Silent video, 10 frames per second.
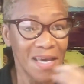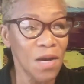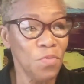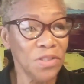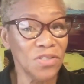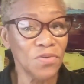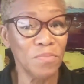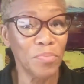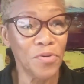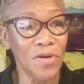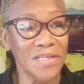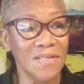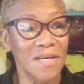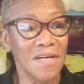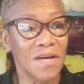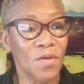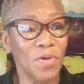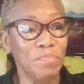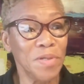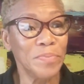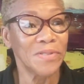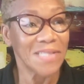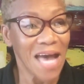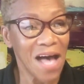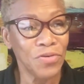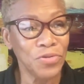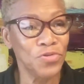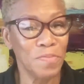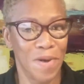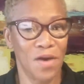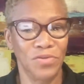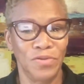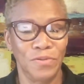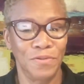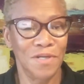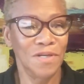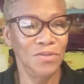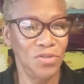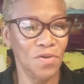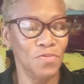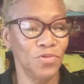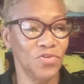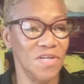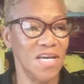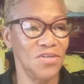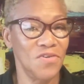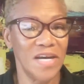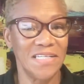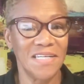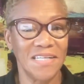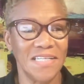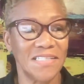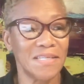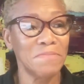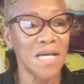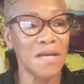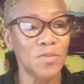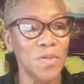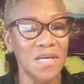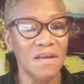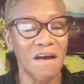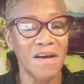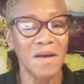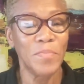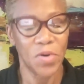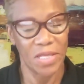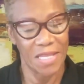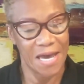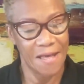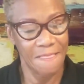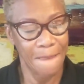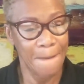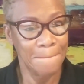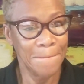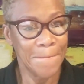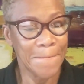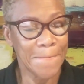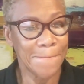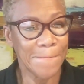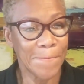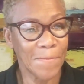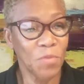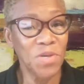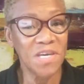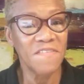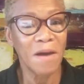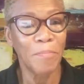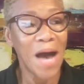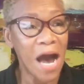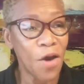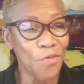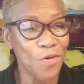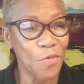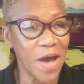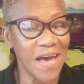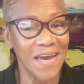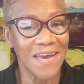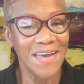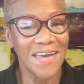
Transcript: And what's so important, what people tell you about you don't create your identity. And sometimes we get hung up on that. We give our power away.